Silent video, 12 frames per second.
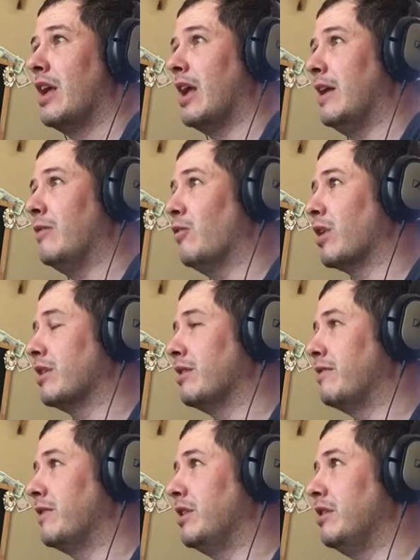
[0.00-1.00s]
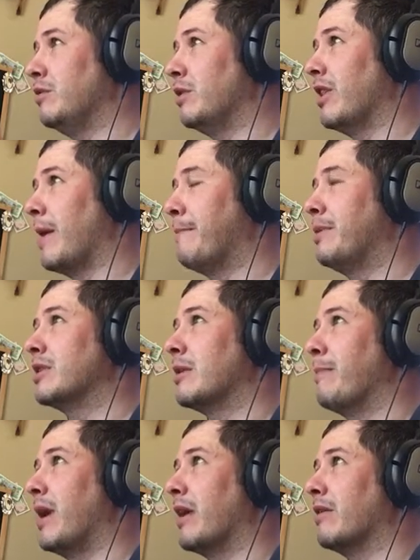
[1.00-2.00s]
at Wrigley Field when they put
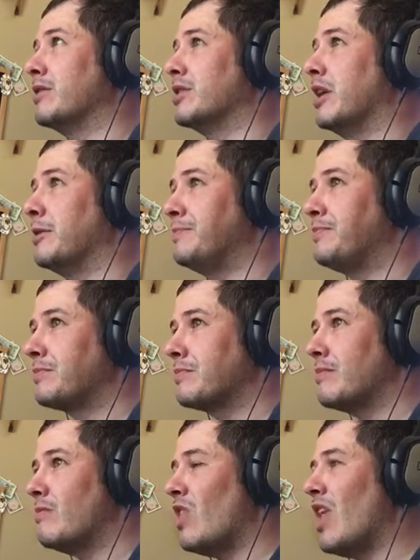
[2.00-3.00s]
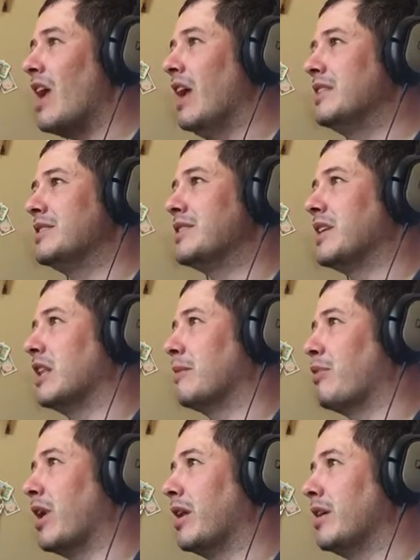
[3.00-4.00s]
the banners up and
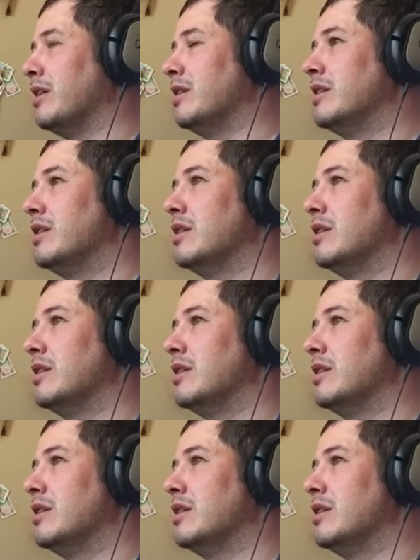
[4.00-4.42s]
celebrated